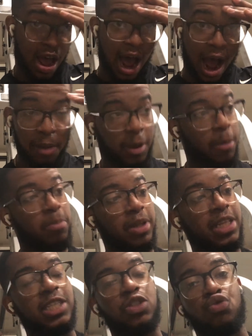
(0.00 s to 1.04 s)
I'm
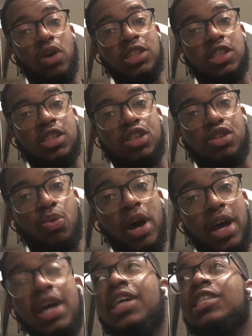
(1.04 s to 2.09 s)
completely drenched in sweat
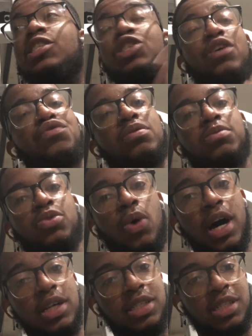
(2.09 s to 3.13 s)
just from
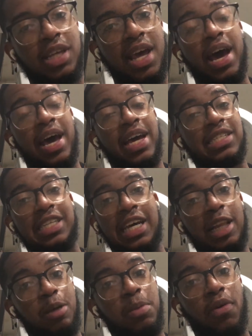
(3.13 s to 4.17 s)
squats. It's
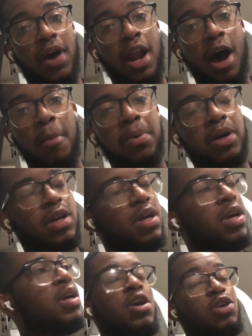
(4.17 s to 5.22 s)
killing me right now, but
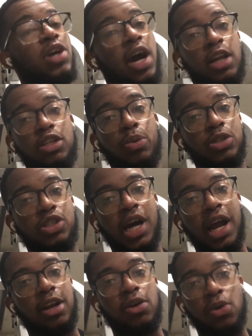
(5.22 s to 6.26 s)
you gotta do what you gotta
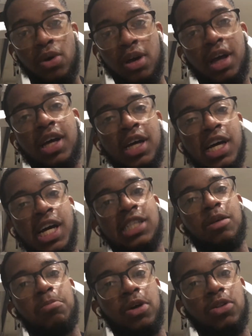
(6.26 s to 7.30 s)
do to
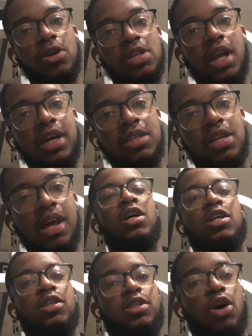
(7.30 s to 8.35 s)
build those legs.
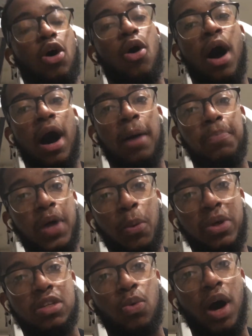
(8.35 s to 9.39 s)
So I'm done with
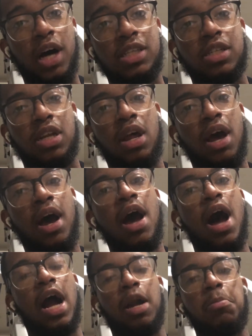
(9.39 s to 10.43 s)
squats.
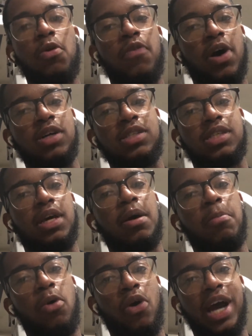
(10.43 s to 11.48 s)
I'm gonna move on to
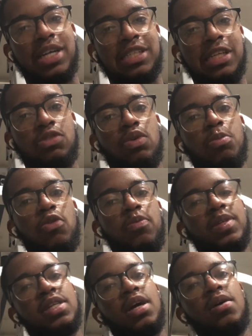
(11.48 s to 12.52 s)
more accessory movements now.